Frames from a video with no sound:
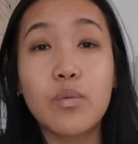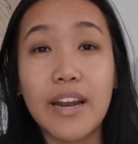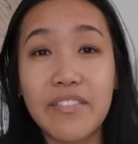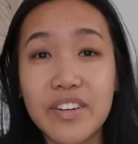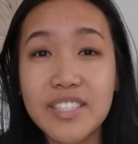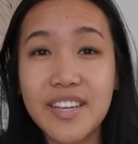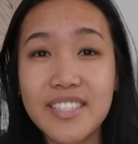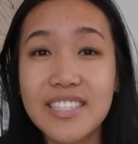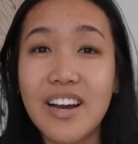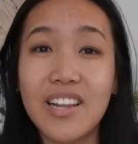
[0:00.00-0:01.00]
When I first got
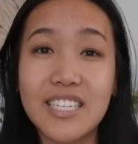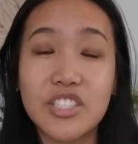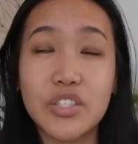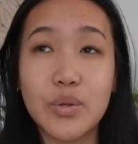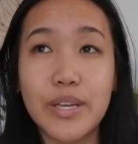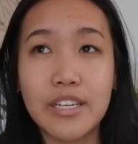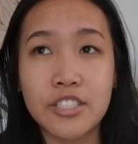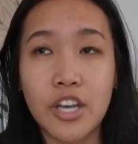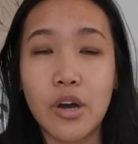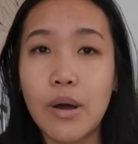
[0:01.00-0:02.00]
to college 2 years
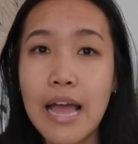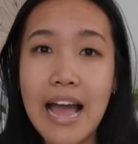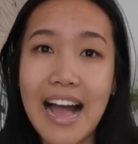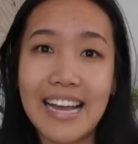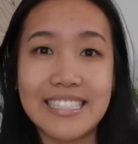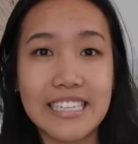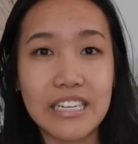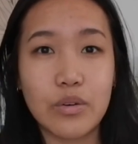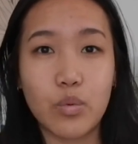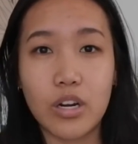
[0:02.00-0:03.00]
ago, I
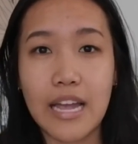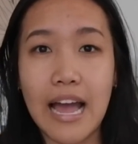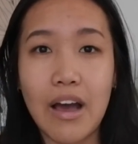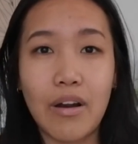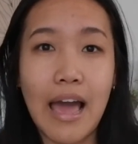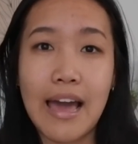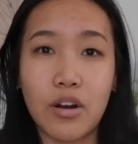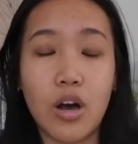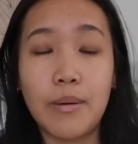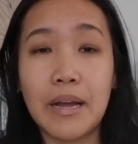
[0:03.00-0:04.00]
didn't work out at
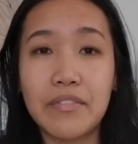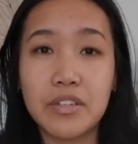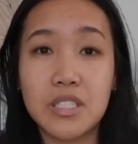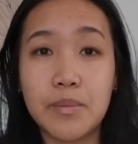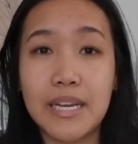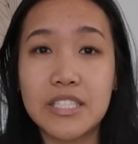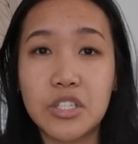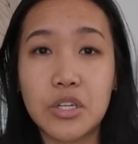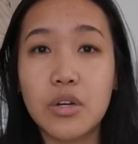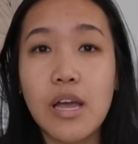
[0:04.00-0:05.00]
all my first
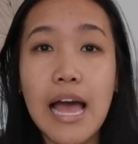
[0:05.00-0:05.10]
semester.